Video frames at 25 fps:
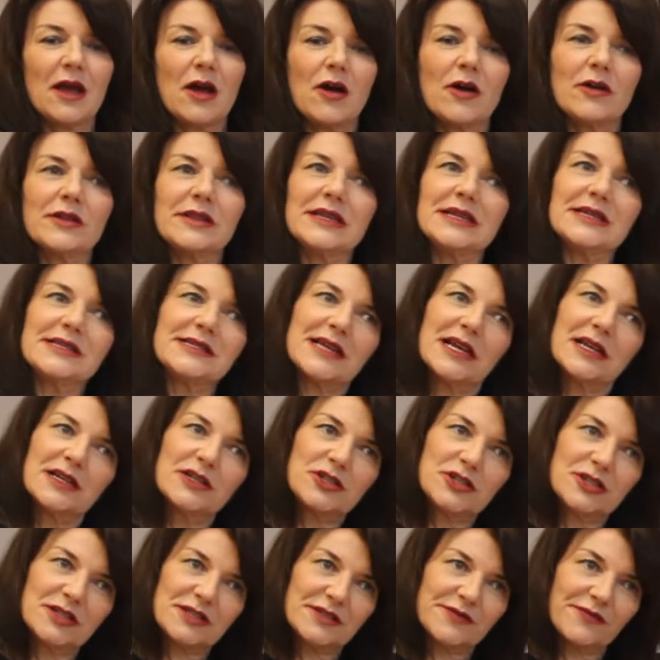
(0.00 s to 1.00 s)
On the
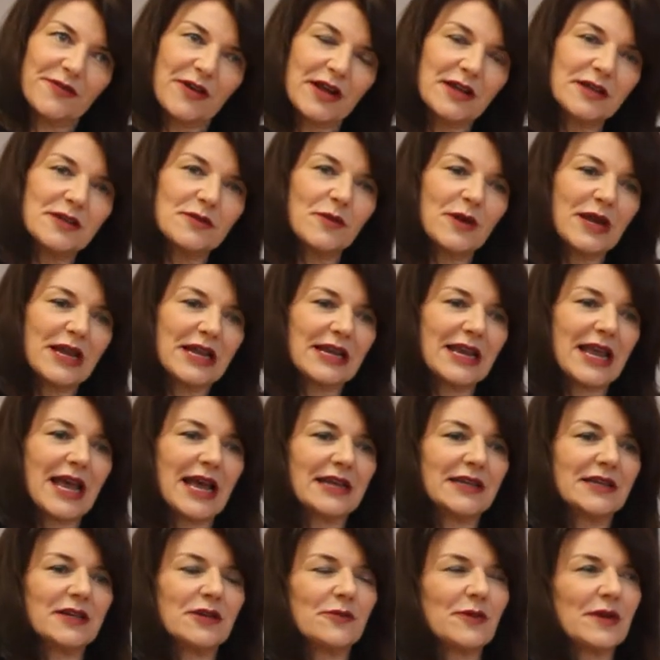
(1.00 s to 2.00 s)
intelligence front, we in
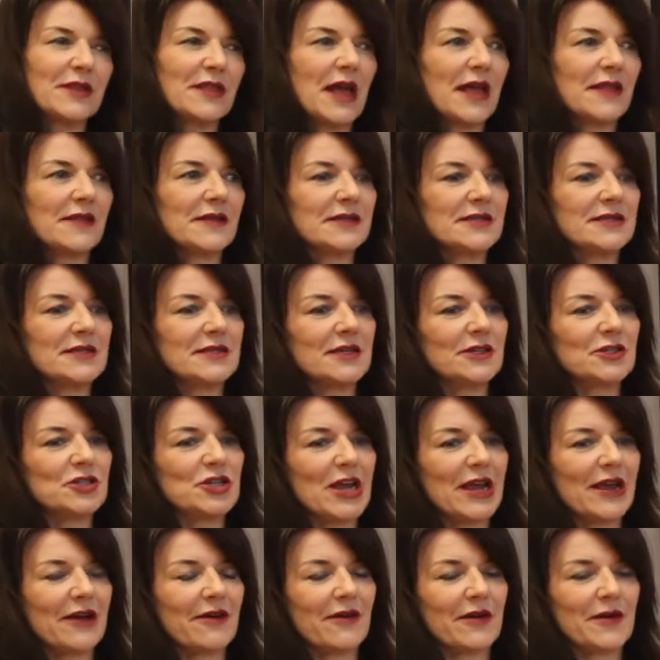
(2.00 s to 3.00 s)
Canada with others
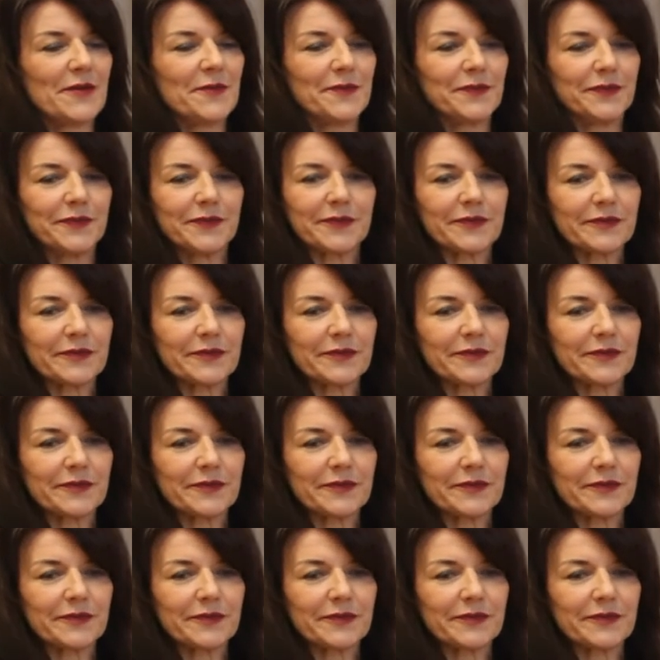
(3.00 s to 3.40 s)
share um,